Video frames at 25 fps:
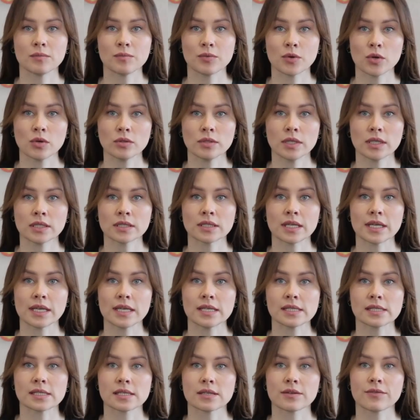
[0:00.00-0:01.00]
product
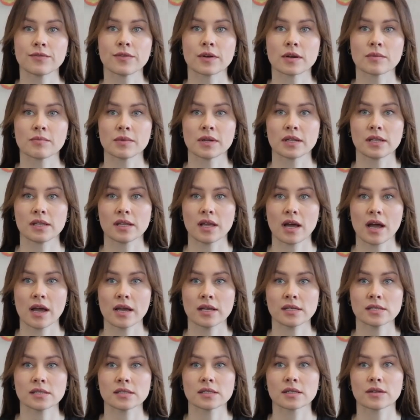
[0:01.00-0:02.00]
is the
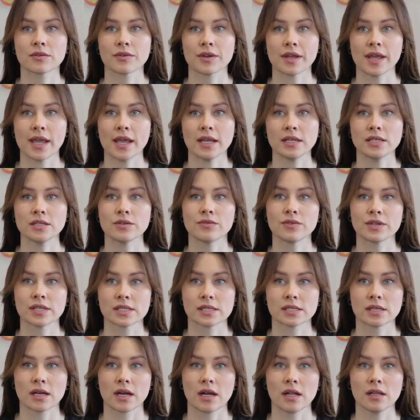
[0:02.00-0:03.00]
formalized creative
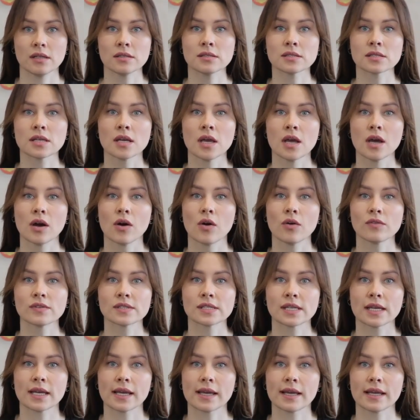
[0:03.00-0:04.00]
results of
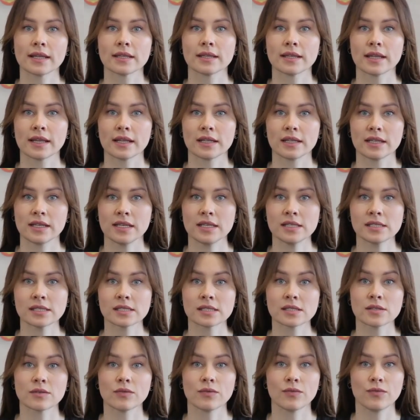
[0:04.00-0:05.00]
the
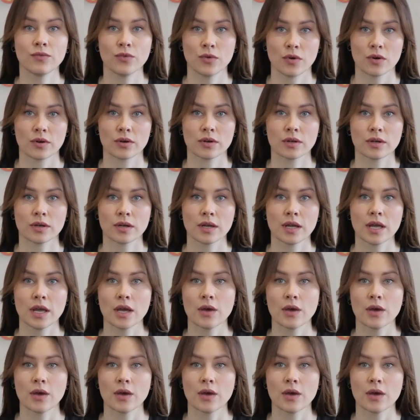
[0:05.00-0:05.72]
analyst's work,